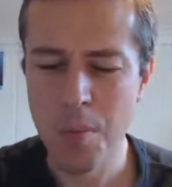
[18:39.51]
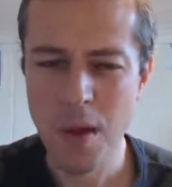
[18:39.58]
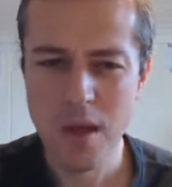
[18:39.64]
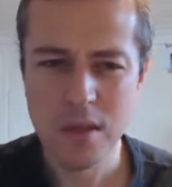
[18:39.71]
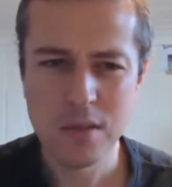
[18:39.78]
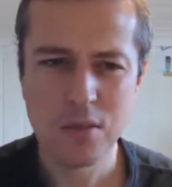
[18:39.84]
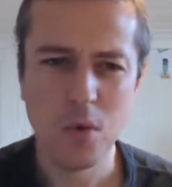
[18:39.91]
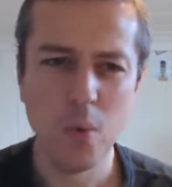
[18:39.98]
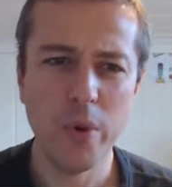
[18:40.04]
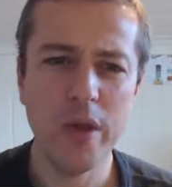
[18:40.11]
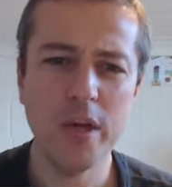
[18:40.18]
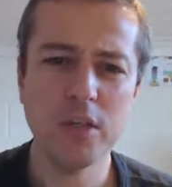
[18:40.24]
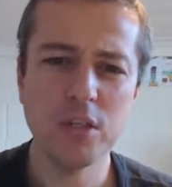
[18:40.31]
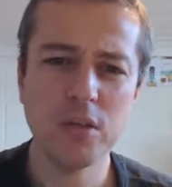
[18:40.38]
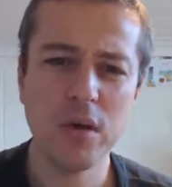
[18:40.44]
So we are
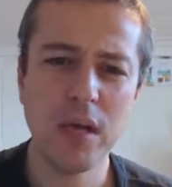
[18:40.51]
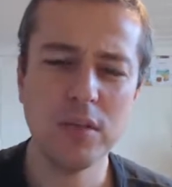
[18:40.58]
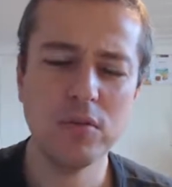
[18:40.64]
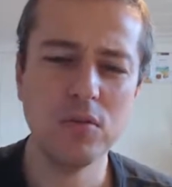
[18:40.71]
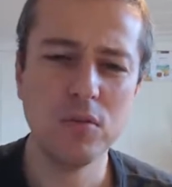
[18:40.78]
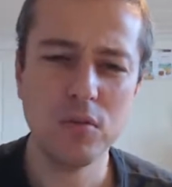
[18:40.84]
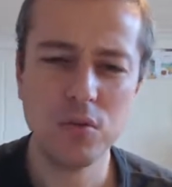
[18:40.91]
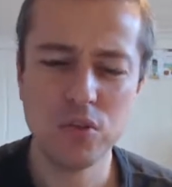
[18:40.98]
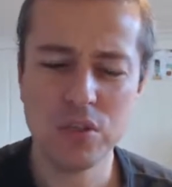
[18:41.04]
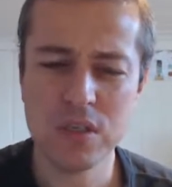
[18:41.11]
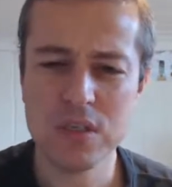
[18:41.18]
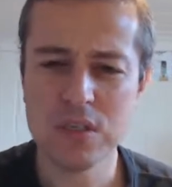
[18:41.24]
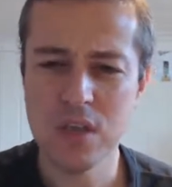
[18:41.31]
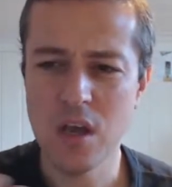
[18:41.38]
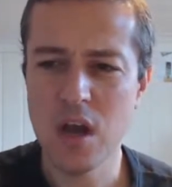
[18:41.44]
trying to do just
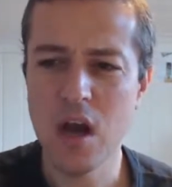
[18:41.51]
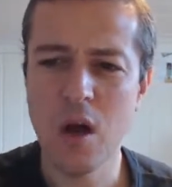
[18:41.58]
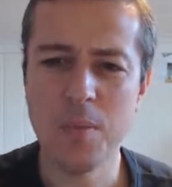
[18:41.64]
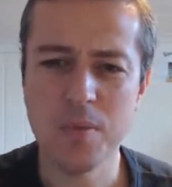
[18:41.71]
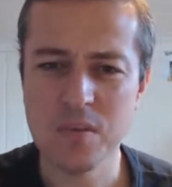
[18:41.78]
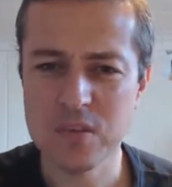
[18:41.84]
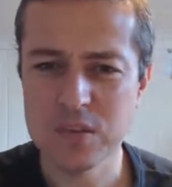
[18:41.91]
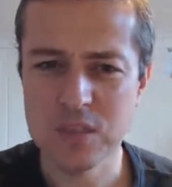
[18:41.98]
the opposite.